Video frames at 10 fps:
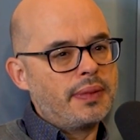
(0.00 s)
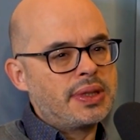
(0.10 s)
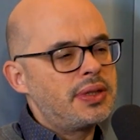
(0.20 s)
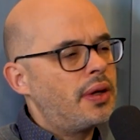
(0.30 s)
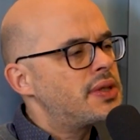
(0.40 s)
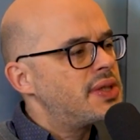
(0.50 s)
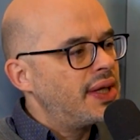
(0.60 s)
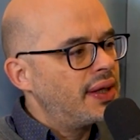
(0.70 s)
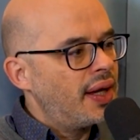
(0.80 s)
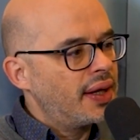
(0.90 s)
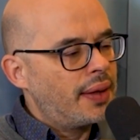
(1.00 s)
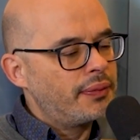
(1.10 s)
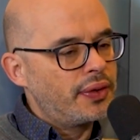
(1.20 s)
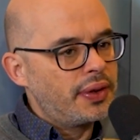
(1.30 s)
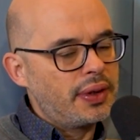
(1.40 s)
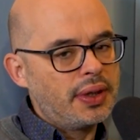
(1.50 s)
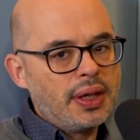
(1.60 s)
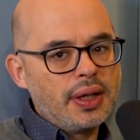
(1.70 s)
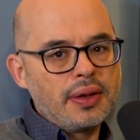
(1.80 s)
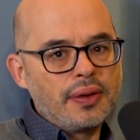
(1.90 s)
it's not saying like I'm gonna
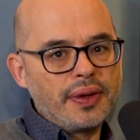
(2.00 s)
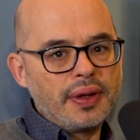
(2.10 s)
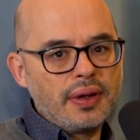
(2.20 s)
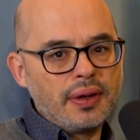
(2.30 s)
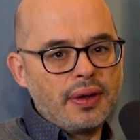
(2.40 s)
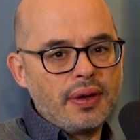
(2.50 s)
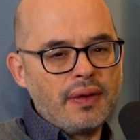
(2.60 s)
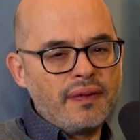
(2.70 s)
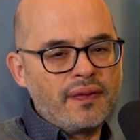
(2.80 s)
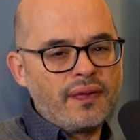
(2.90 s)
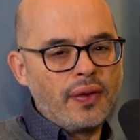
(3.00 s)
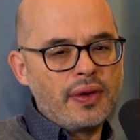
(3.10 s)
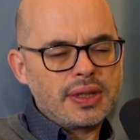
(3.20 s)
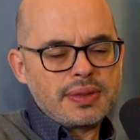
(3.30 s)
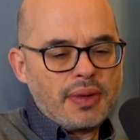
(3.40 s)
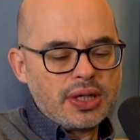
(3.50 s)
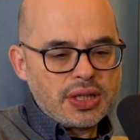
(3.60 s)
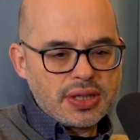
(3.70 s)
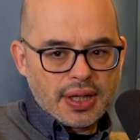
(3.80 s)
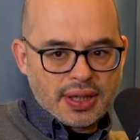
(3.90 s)
avoid as
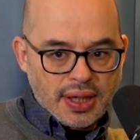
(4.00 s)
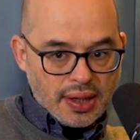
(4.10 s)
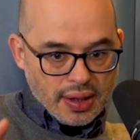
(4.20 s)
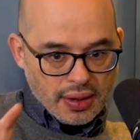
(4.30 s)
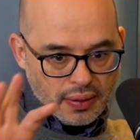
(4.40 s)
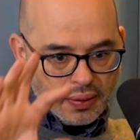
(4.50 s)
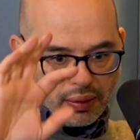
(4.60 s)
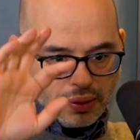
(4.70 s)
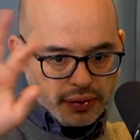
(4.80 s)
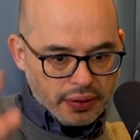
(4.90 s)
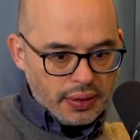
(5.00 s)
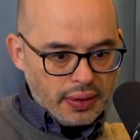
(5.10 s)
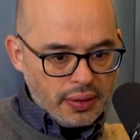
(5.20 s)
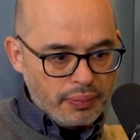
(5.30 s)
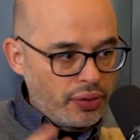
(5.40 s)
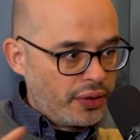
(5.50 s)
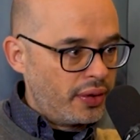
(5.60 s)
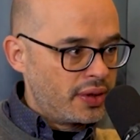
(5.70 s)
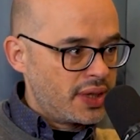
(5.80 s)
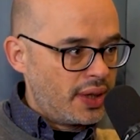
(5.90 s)
much as I can all the
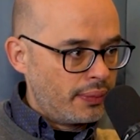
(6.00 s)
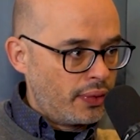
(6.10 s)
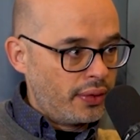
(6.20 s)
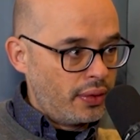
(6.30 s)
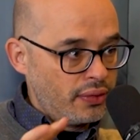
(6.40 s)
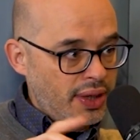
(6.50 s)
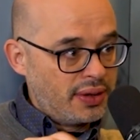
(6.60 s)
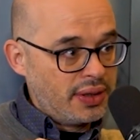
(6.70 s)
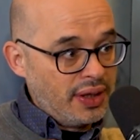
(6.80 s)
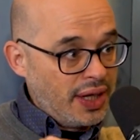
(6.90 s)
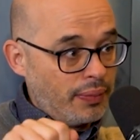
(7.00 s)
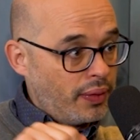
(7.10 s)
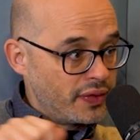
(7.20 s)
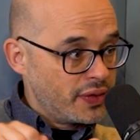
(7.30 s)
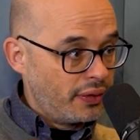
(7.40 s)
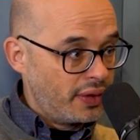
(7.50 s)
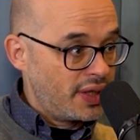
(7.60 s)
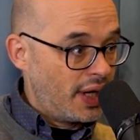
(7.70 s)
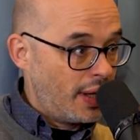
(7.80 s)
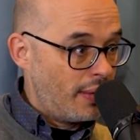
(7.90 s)
products, and I'm gonna look at the labels all the
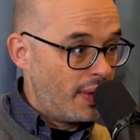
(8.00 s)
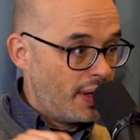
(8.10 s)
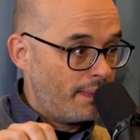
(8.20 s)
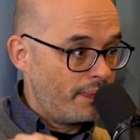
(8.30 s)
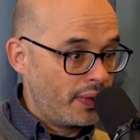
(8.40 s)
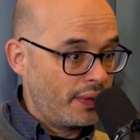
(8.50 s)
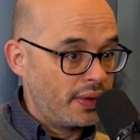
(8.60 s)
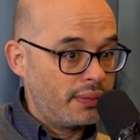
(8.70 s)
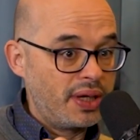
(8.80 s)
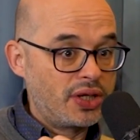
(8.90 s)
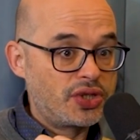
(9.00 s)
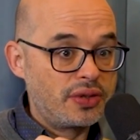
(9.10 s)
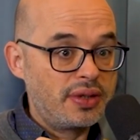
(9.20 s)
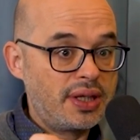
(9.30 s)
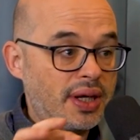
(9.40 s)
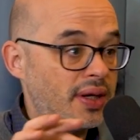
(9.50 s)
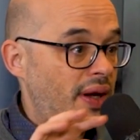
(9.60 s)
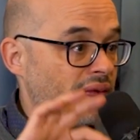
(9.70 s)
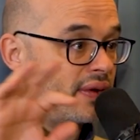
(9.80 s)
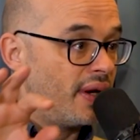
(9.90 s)
time, and I'm gonna make sure that I
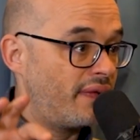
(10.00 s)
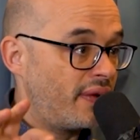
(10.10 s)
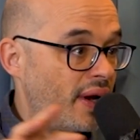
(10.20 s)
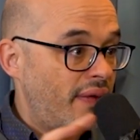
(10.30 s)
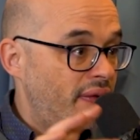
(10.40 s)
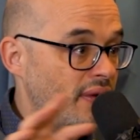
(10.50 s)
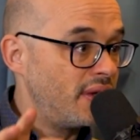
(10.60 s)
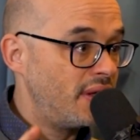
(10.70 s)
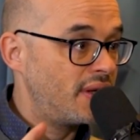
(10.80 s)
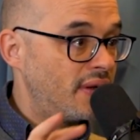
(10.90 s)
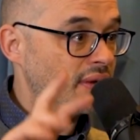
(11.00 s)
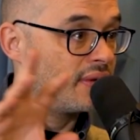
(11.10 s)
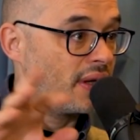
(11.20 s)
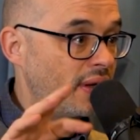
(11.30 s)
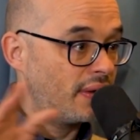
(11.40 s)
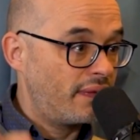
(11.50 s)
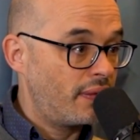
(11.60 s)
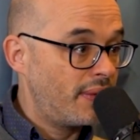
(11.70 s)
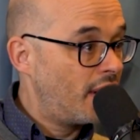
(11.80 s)
never ever eat anything from